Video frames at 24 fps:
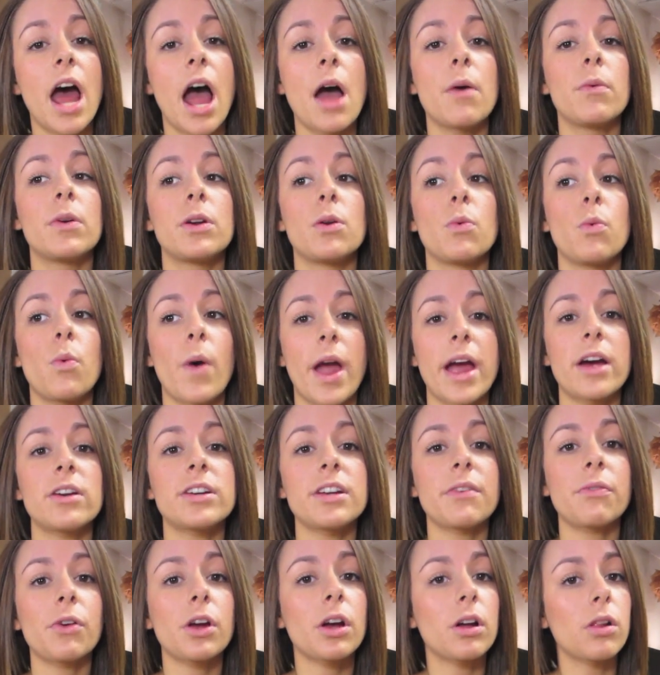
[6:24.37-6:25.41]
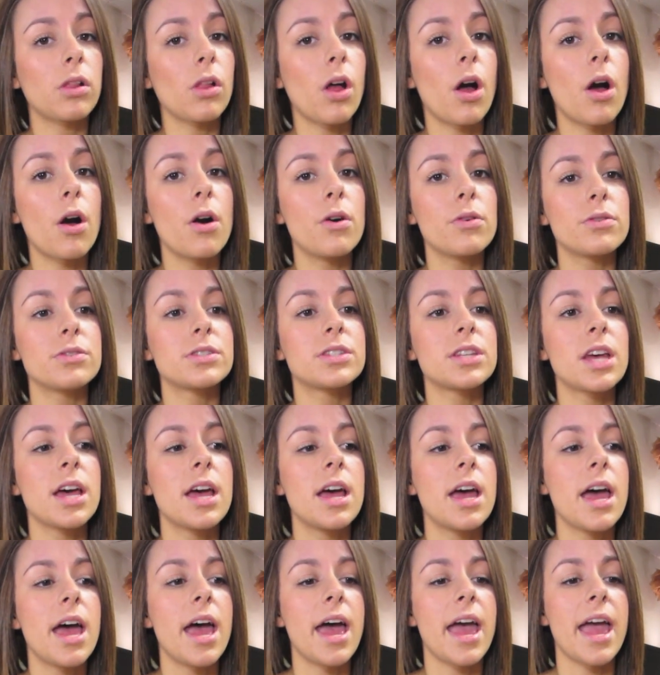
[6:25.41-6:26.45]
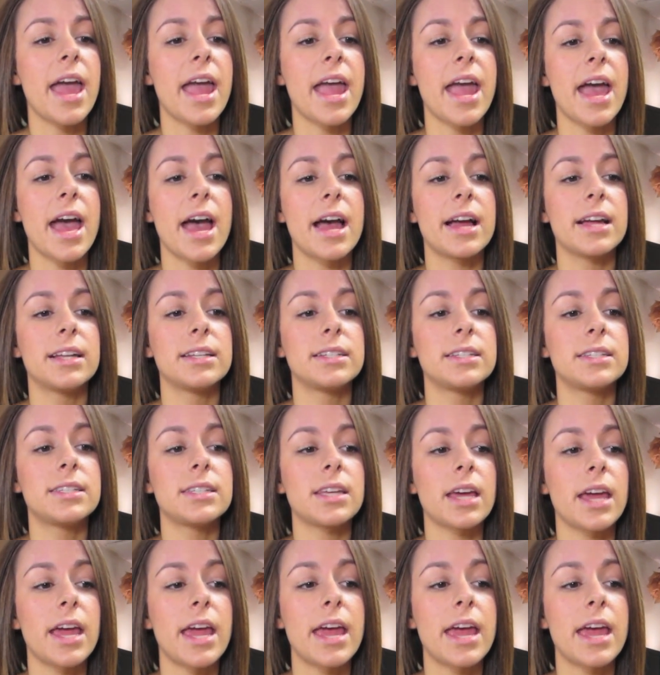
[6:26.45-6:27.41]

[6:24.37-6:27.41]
I would wear different clothes, and